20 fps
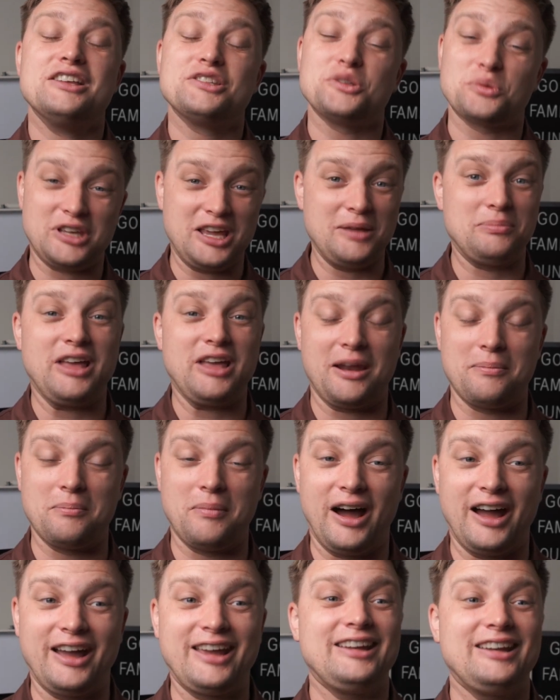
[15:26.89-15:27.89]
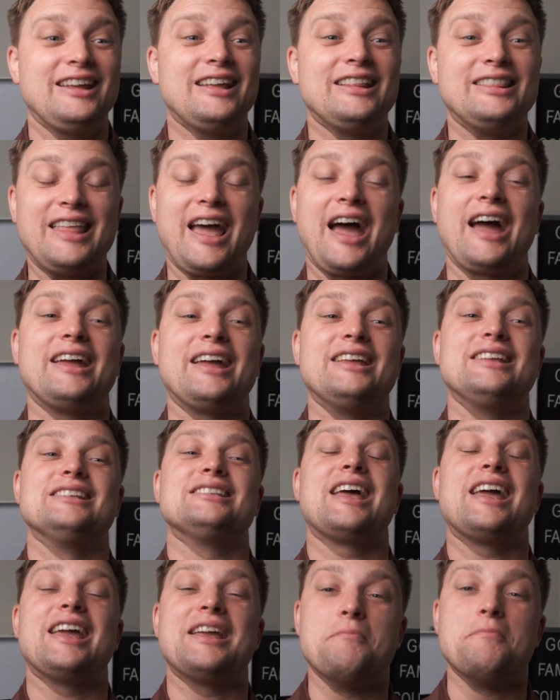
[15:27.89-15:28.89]
So keep that in mind. That is
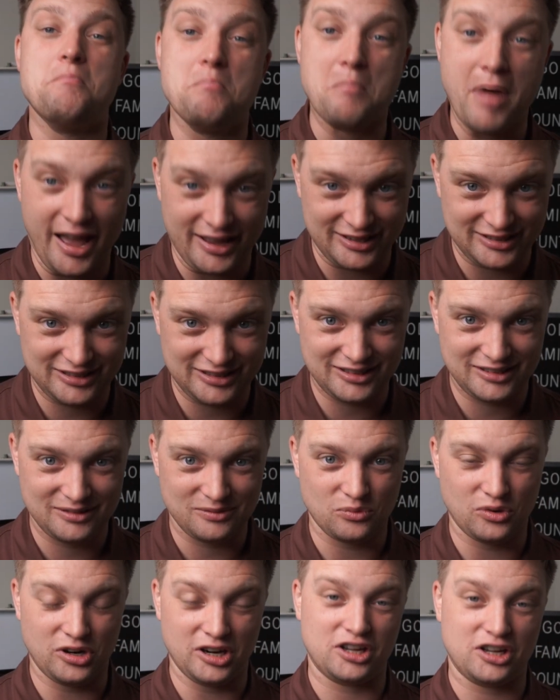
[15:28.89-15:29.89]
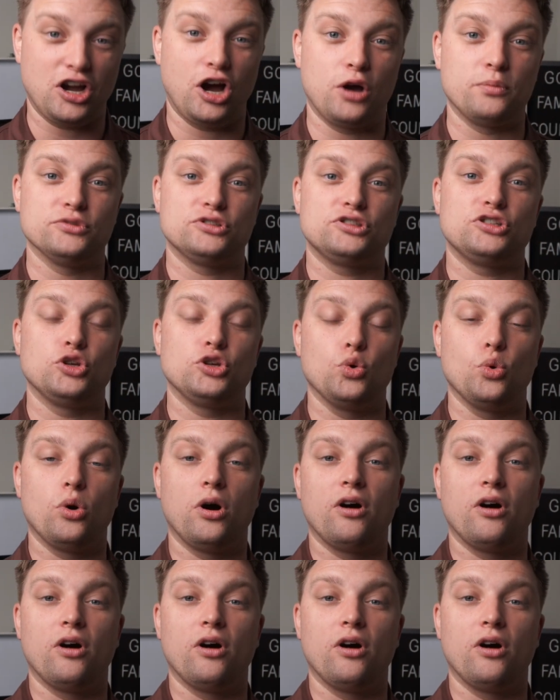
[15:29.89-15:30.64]
a mess when it comes to